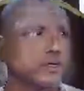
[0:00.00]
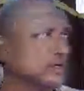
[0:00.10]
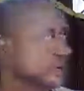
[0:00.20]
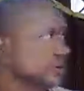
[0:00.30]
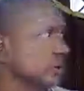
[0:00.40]

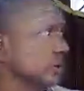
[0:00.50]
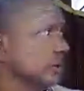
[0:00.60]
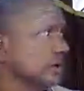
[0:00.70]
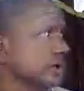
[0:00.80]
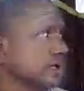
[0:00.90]

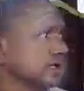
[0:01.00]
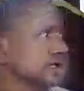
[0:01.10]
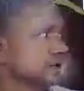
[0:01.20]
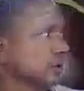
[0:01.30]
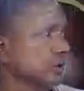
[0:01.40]
so in the
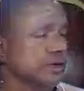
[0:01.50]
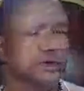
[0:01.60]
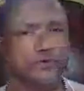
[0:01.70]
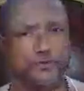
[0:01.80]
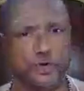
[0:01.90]
so,
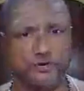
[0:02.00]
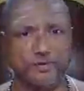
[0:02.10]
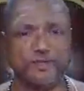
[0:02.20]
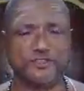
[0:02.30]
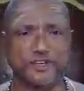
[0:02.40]
if you give
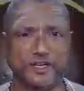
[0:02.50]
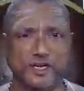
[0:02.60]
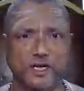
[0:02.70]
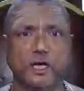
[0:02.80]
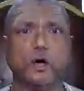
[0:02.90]
up the
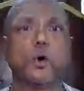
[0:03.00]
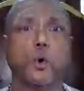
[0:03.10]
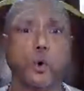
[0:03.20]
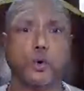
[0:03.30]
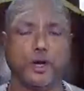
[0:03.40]
sakara,
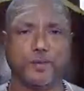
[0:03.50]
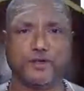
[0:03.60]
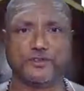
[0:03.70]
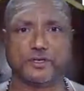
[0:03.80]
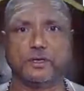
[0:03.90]
o remains.